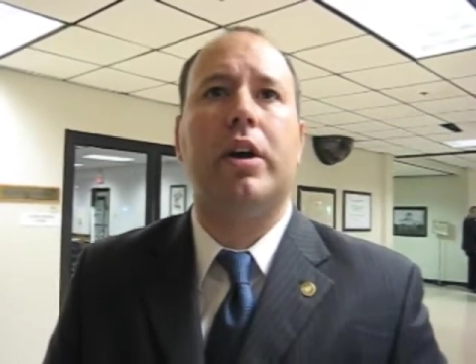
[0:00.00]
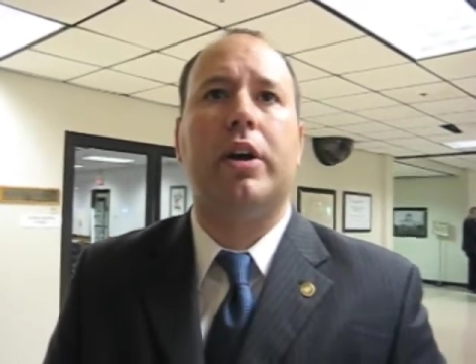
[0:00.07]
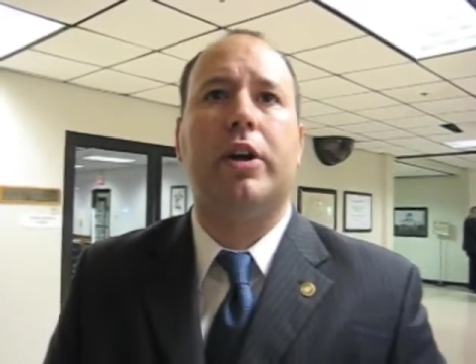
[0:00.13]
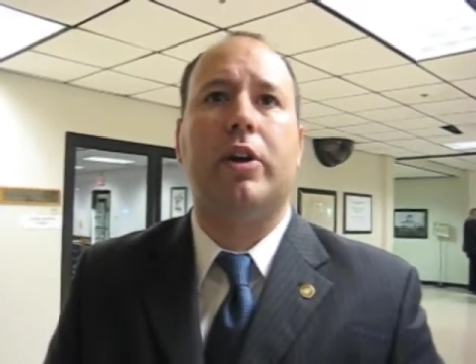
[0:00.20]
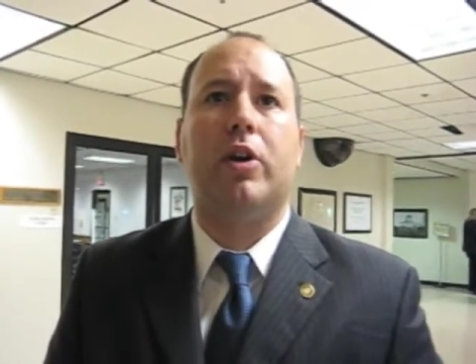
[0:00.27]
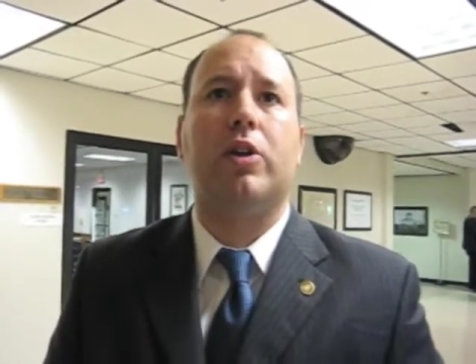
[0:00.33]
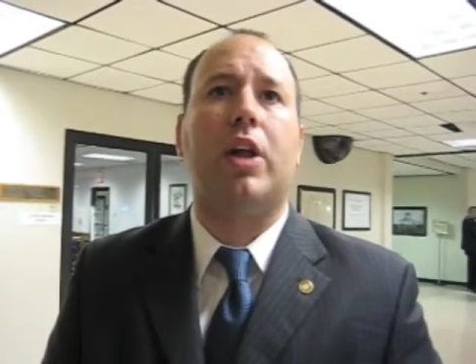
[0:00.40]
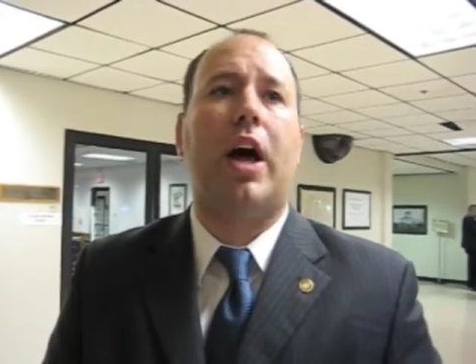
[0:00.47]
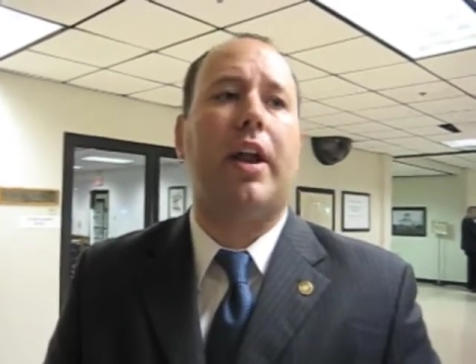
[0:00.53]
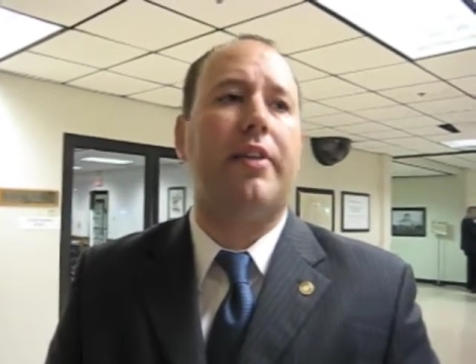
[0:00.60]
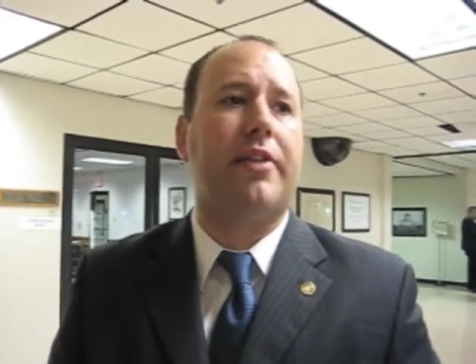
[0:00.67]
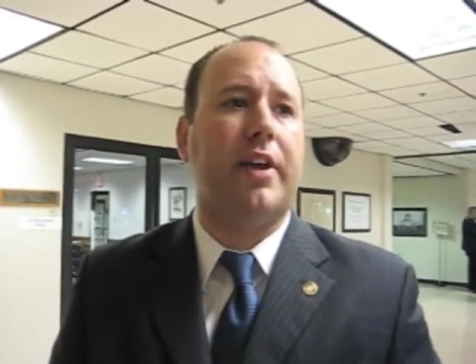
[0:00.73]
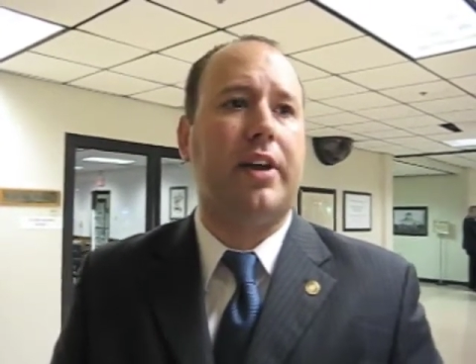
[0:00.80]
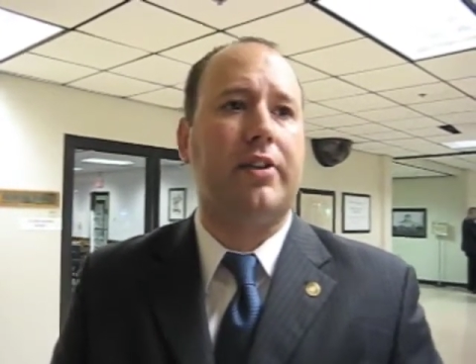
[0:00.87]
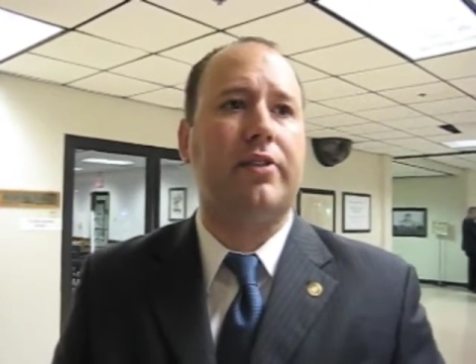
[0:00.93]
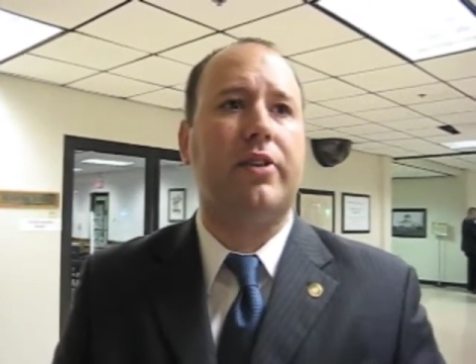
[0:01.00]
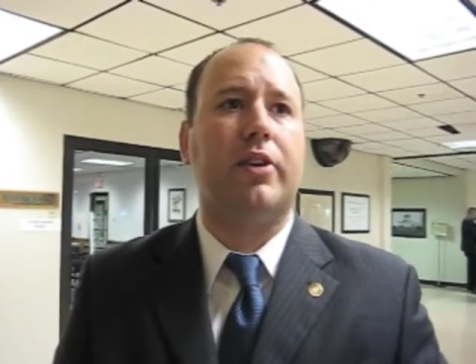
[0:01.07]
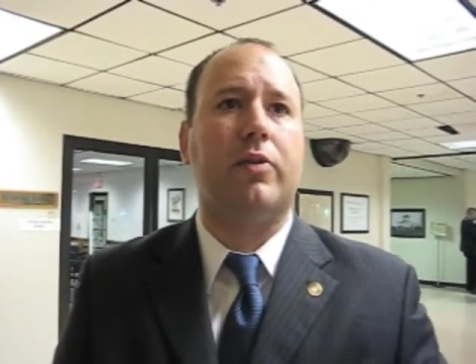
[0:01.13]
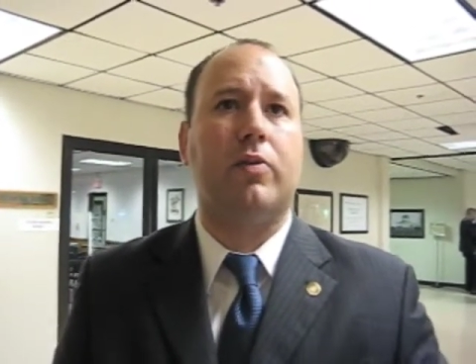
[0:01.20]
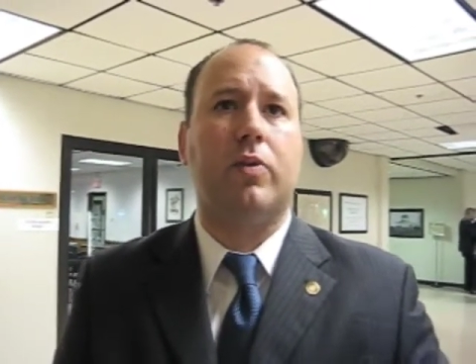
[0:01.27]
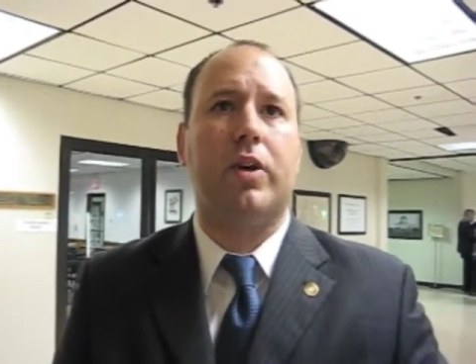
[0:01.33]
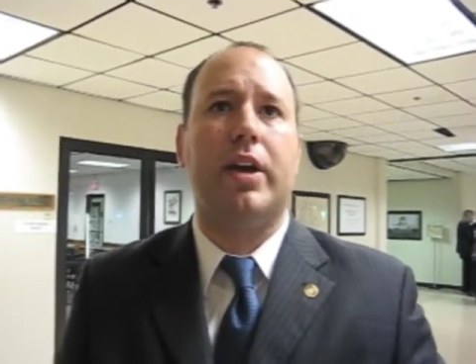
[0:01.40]
you know, a lot of things
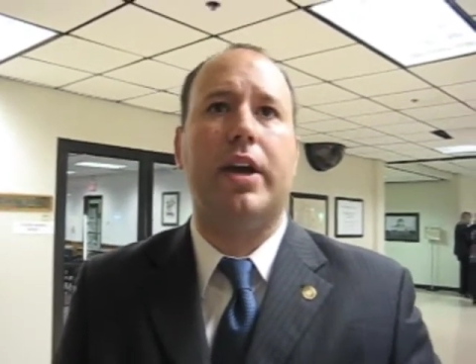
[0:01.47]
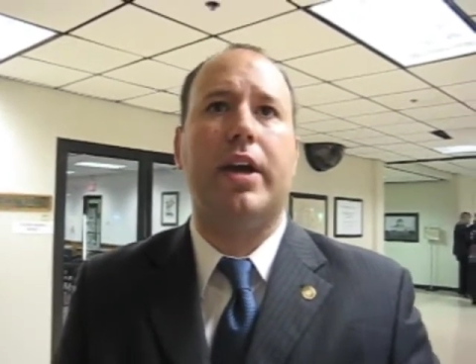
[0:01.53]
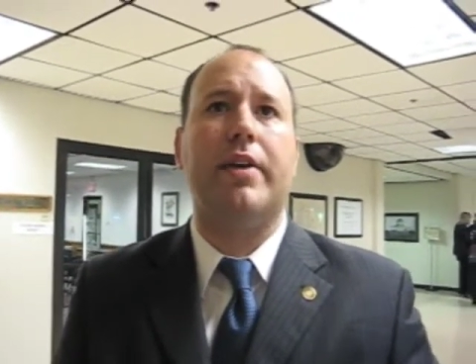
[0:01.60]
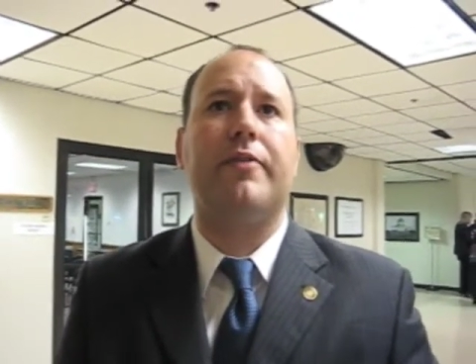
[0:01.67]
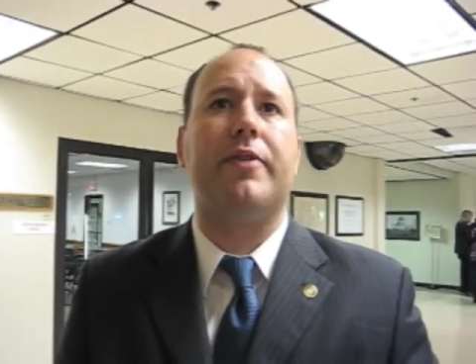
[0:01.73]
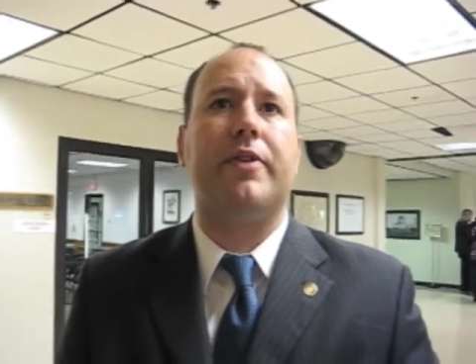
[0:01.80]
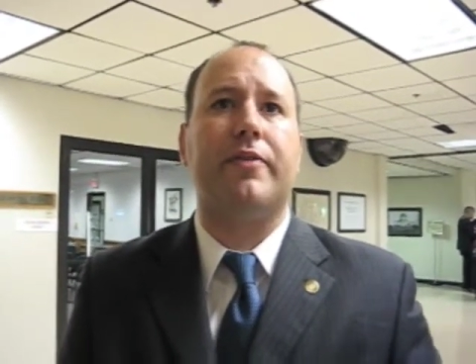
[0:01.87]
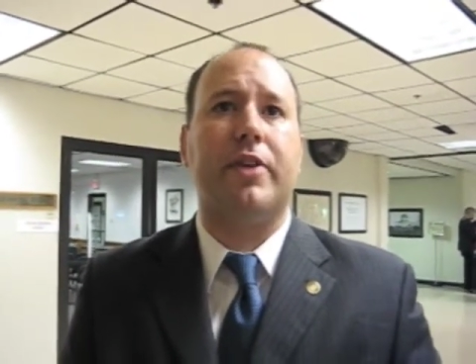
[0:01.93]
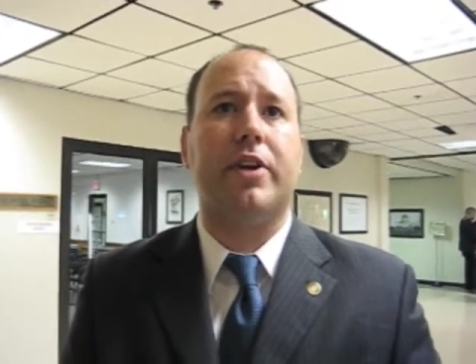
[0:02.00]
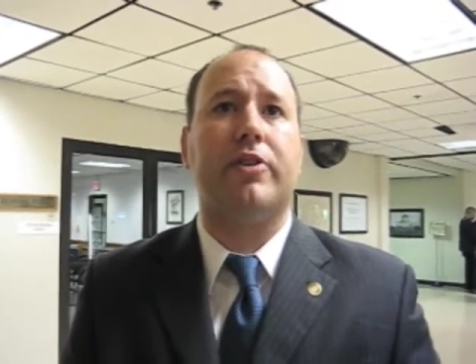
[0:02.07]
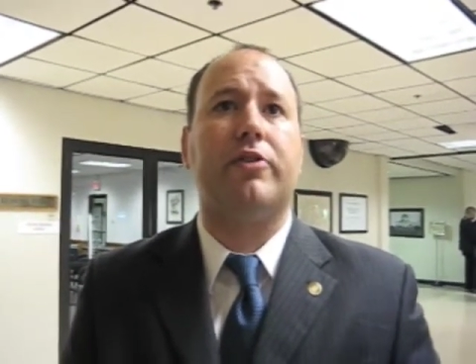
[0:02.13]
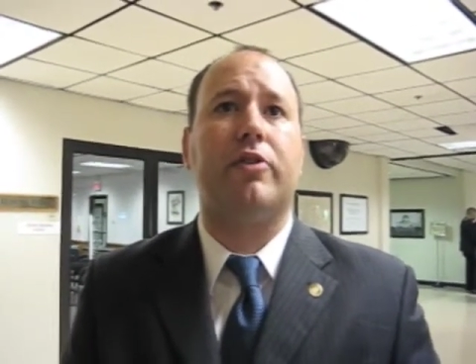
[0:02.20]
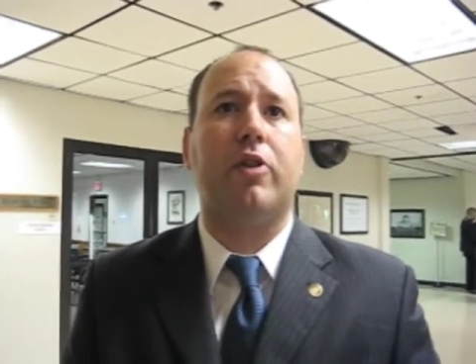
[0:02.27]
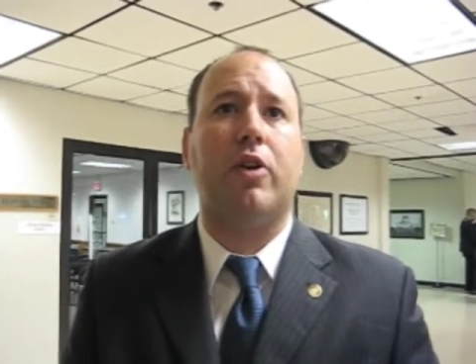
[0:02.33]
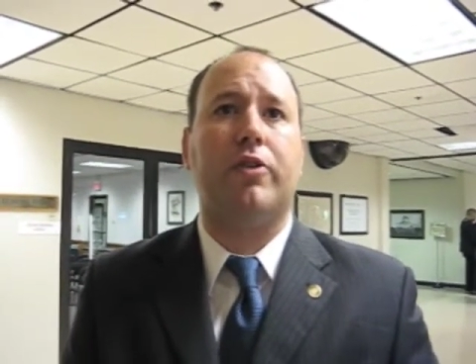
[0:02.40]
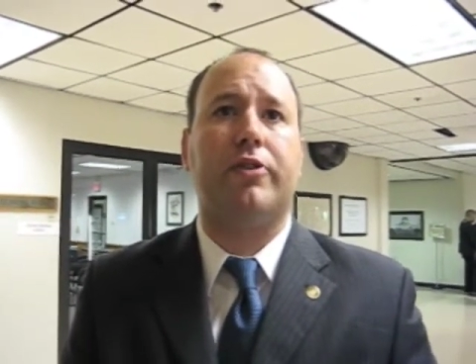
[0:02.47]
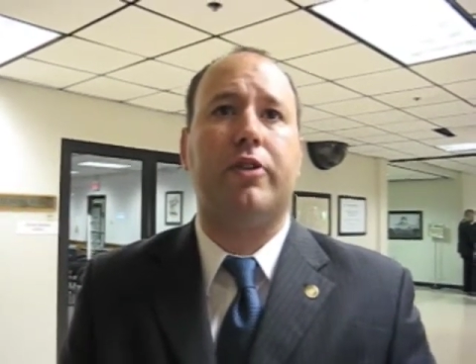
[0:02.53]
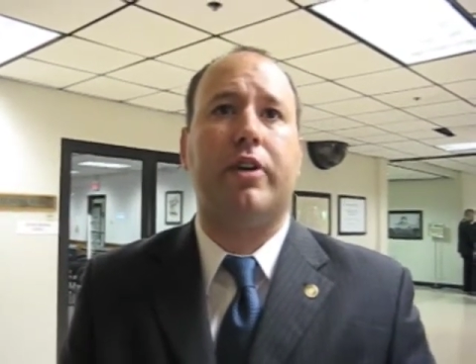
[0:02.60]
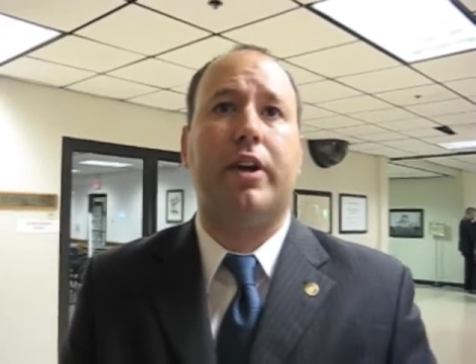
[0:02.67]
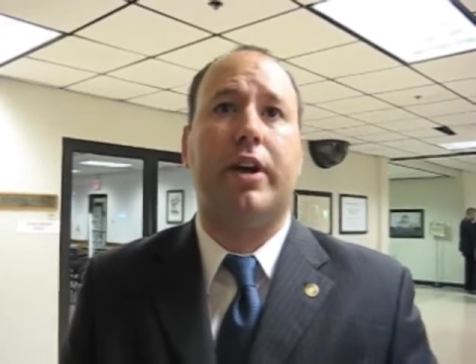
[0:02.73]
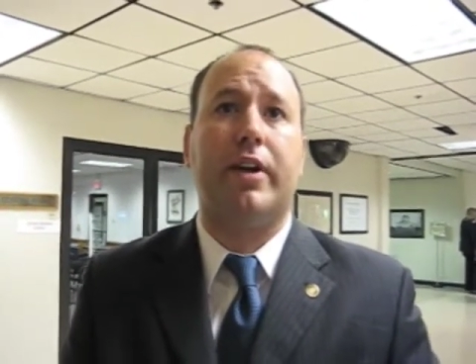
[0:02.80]
that if, if it is closer and